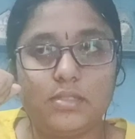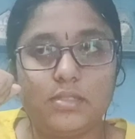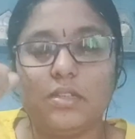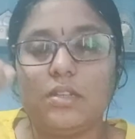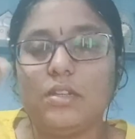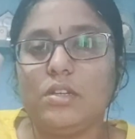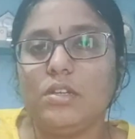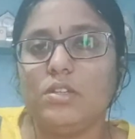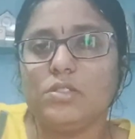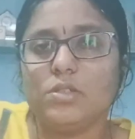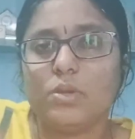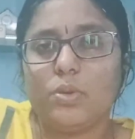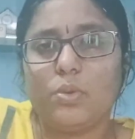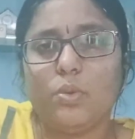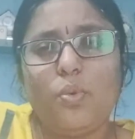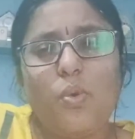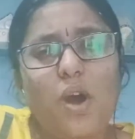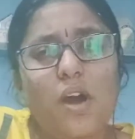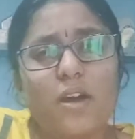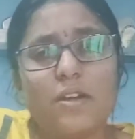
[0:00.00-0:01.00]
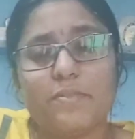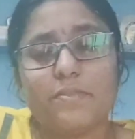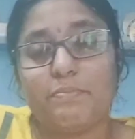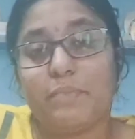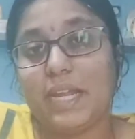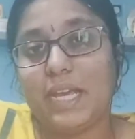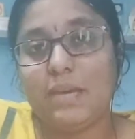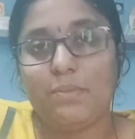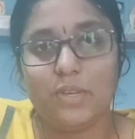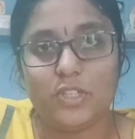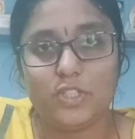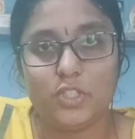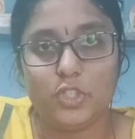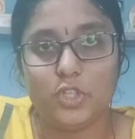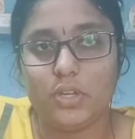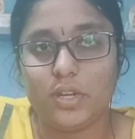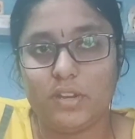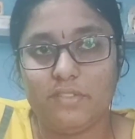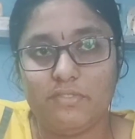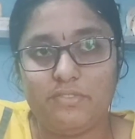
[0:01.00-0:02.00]
So who are premature
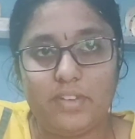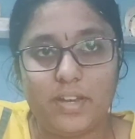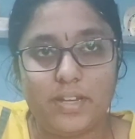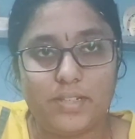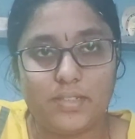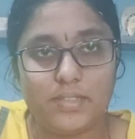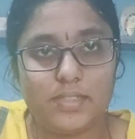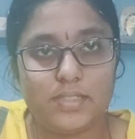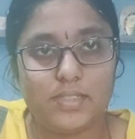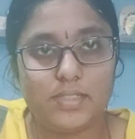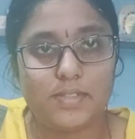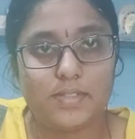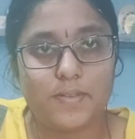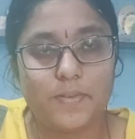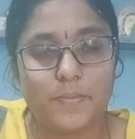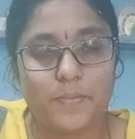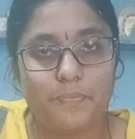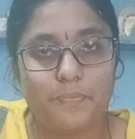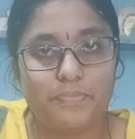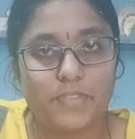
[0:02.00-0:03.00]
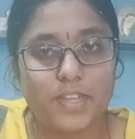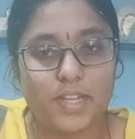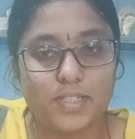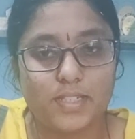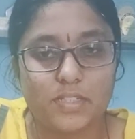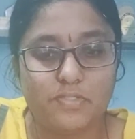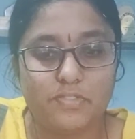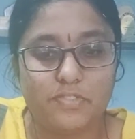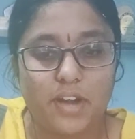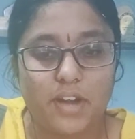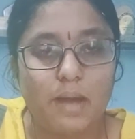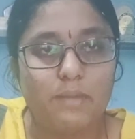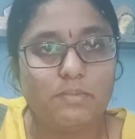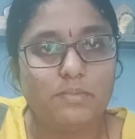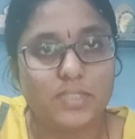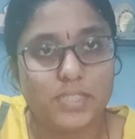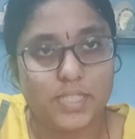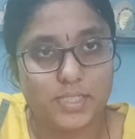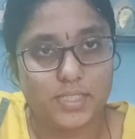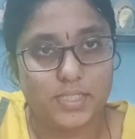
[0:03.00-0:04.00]
infants? So from
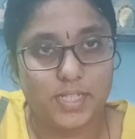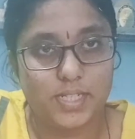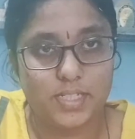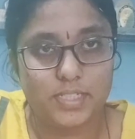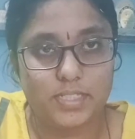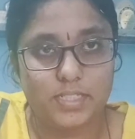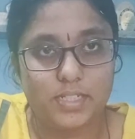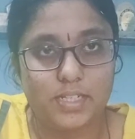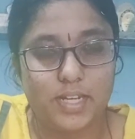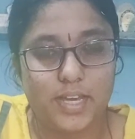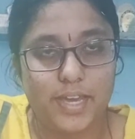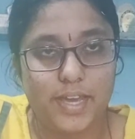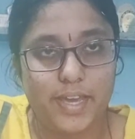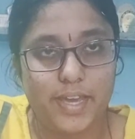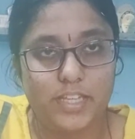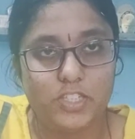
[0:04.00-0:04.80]
gestational age